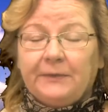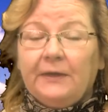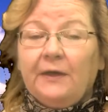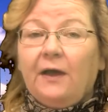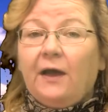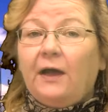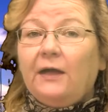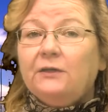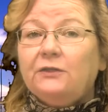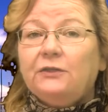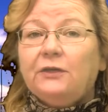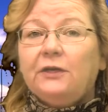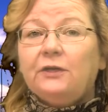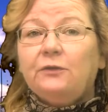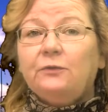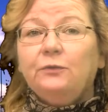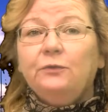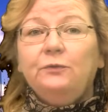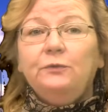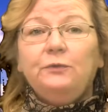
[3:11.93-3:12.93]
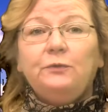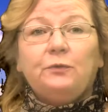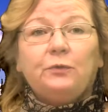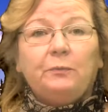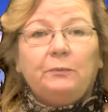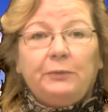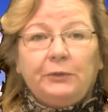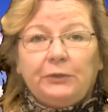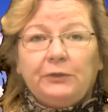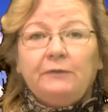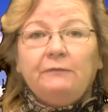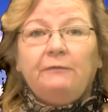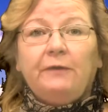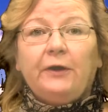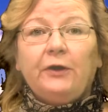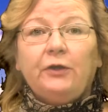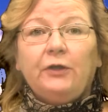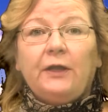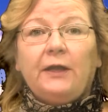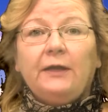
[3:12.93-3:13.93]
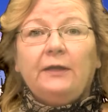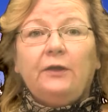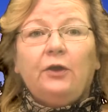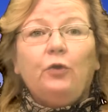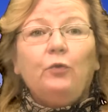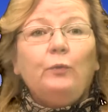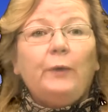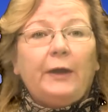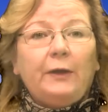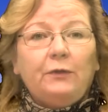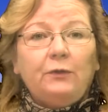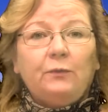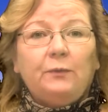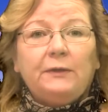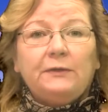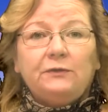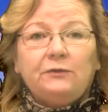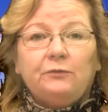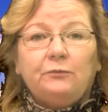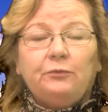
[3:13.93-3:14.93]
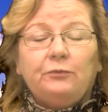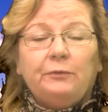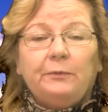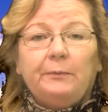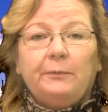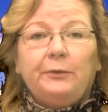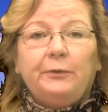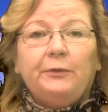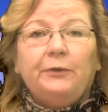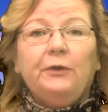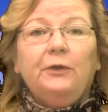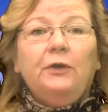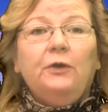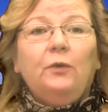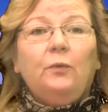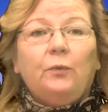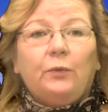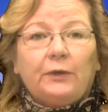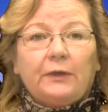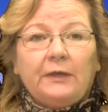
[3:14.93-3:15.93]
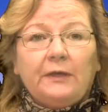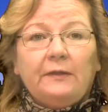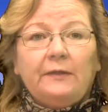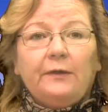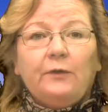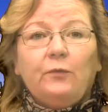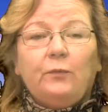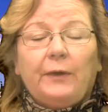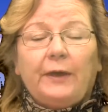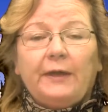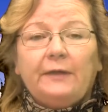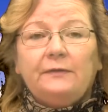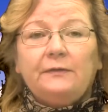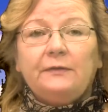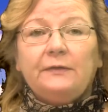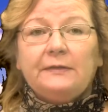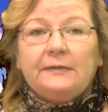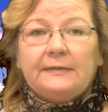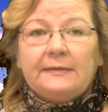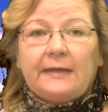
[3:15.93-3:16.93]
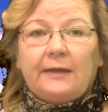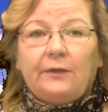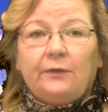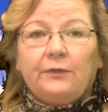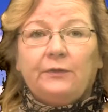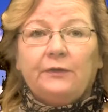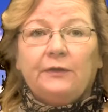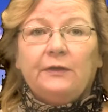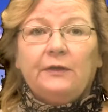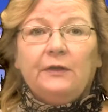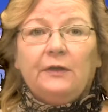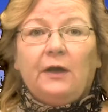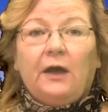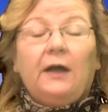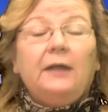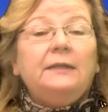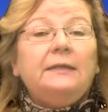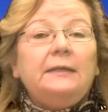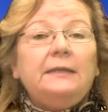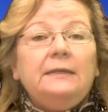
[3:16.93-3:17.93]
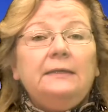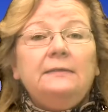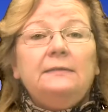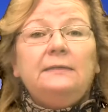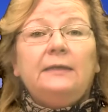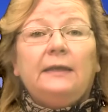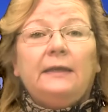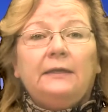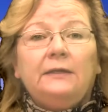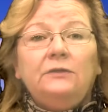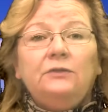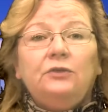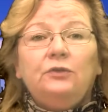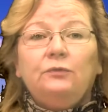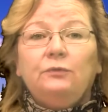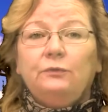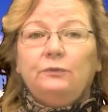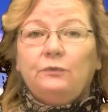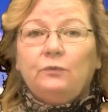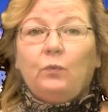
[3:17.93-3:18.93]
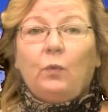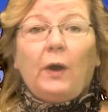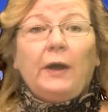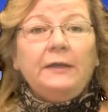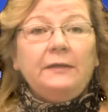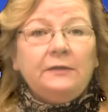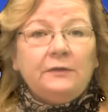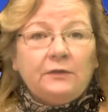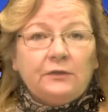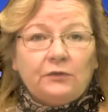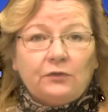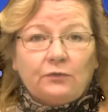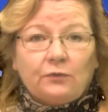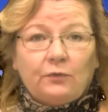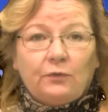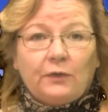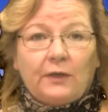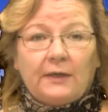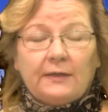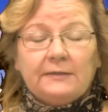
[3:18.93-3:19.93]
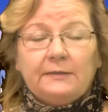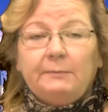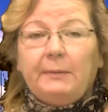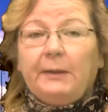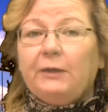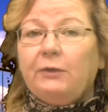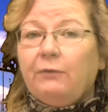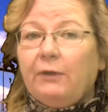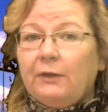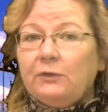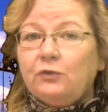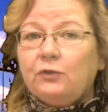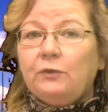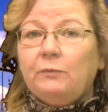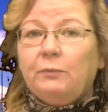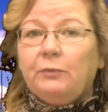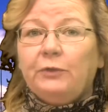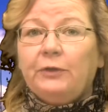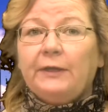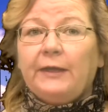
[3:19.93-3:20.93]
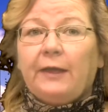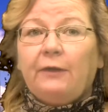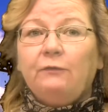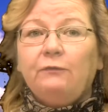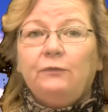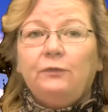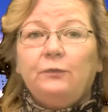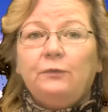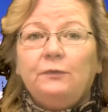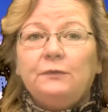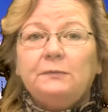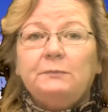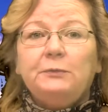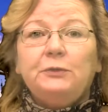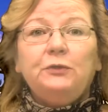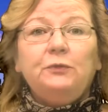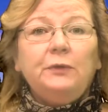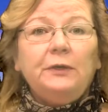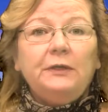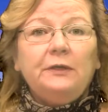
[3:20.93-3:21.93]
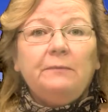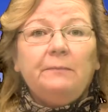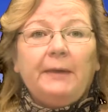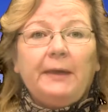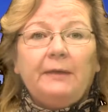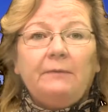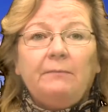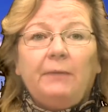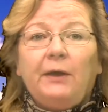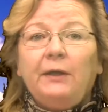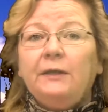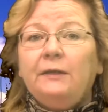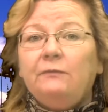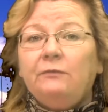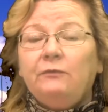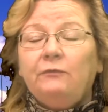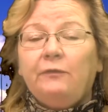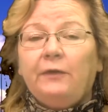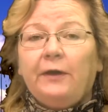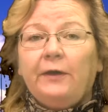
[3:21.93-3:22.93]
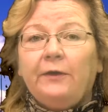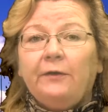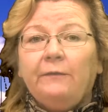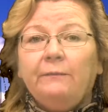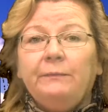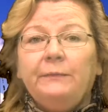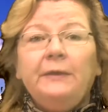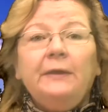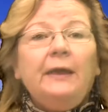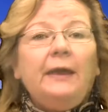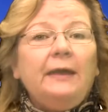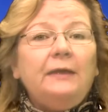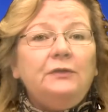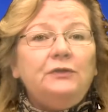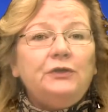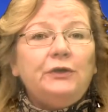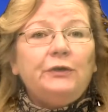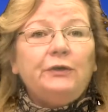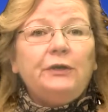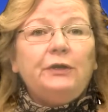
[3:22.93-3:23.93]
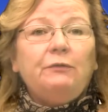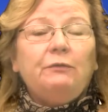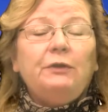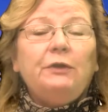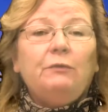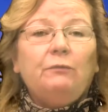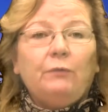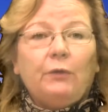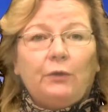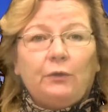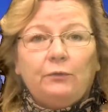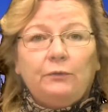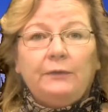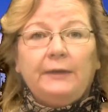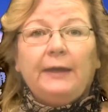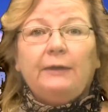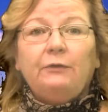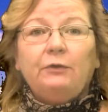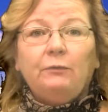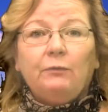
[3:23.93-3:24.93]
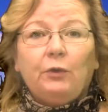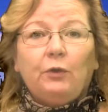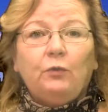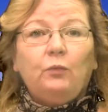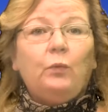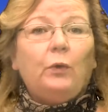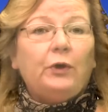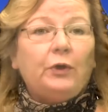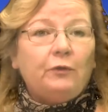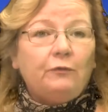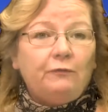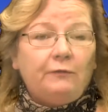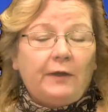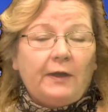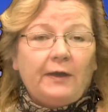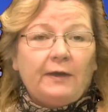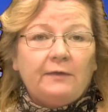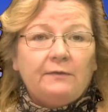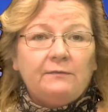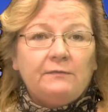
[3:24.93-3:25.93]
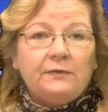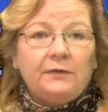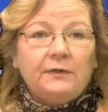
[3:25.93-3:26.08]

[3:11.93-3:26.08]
Hotshot crews were building fire line around the western perimeter, working their way to the south. On the east edge, crews widened control lines by gradually burning out fuels between the main body of the fire and Cherry Creek Road, County Road 105.